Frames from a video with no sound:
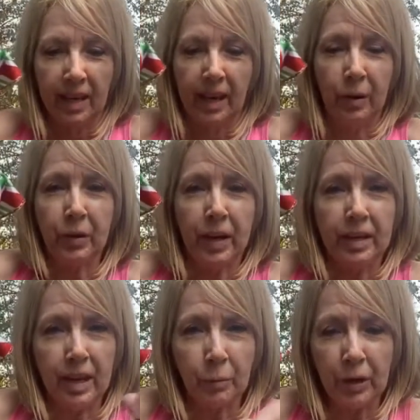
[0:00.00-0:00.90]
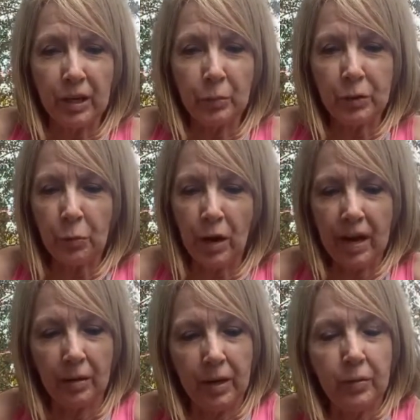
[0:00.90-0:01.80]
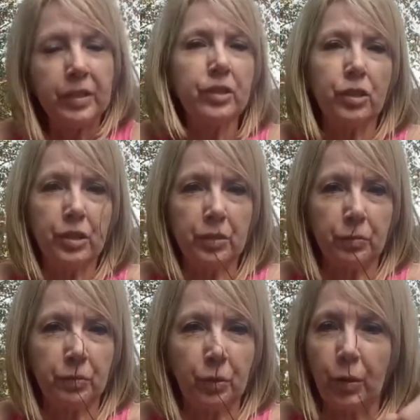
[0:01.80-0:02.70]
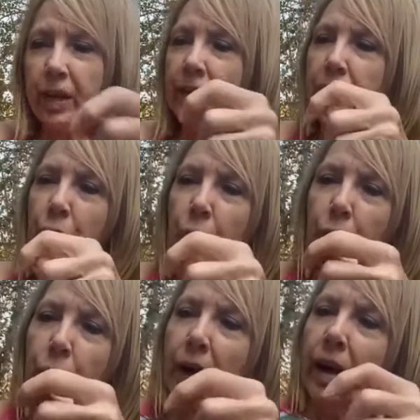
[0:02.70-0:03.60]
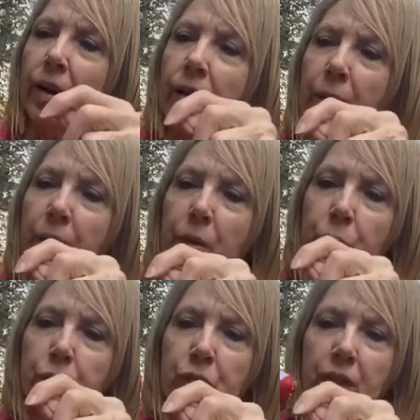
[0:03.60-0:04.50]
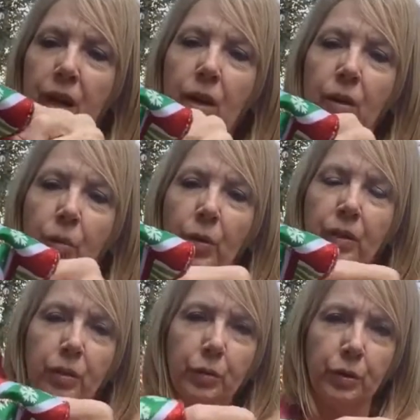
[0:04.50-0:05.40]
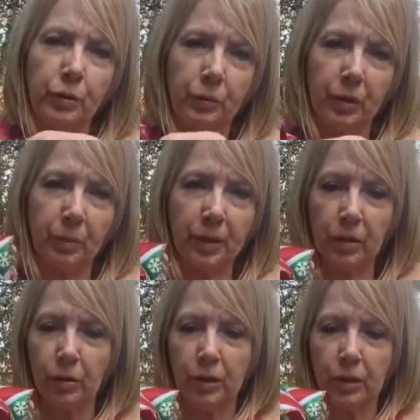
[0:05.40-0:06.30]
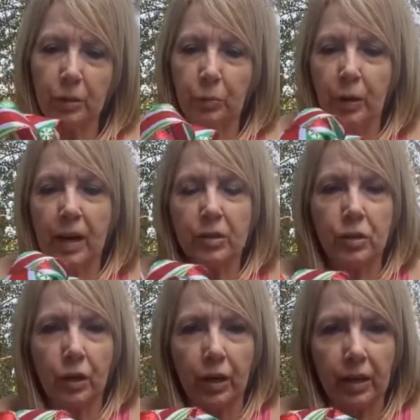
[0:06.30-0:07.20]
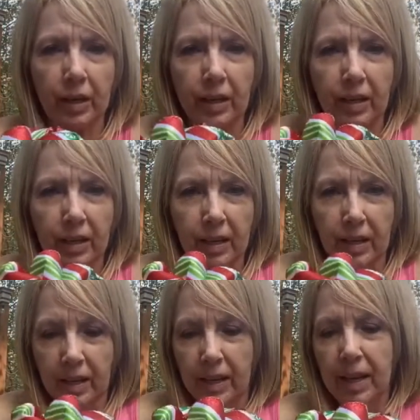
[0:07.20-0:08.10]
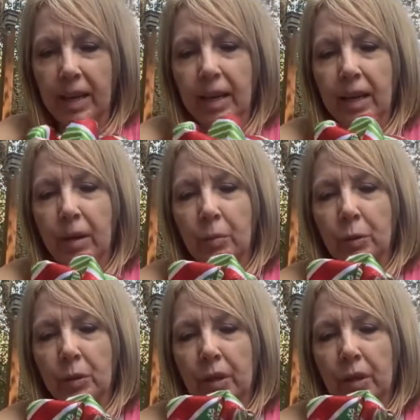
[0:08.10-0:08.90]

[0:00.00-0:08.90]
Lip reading: Okay, now I'm ready to put the wire on. This is just green floral wire, and I'm going to push it all the way through the middle loop where I started and pull it